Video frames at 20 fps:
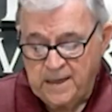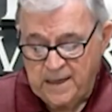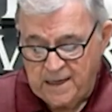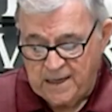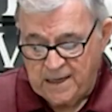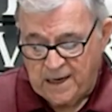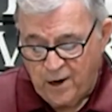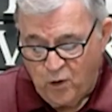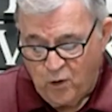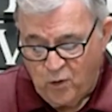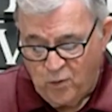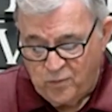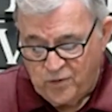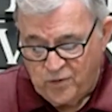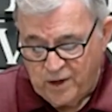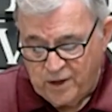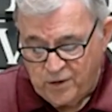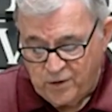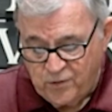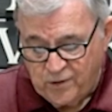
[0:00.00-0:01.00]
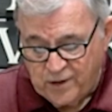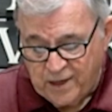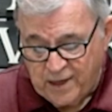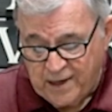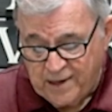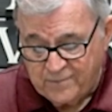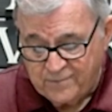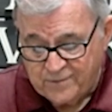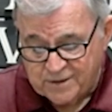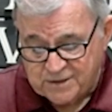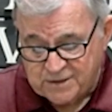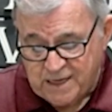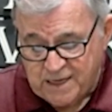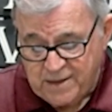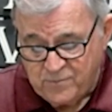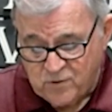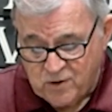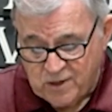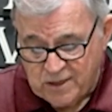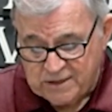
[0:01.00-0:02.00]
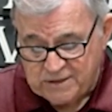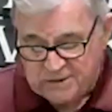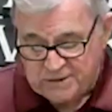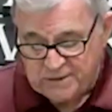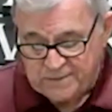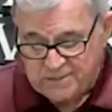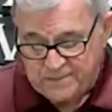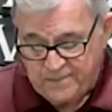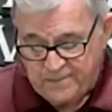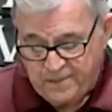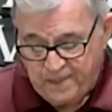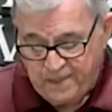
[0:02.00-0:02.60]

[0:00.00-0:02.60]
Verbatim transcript: and I hope that you would have the same question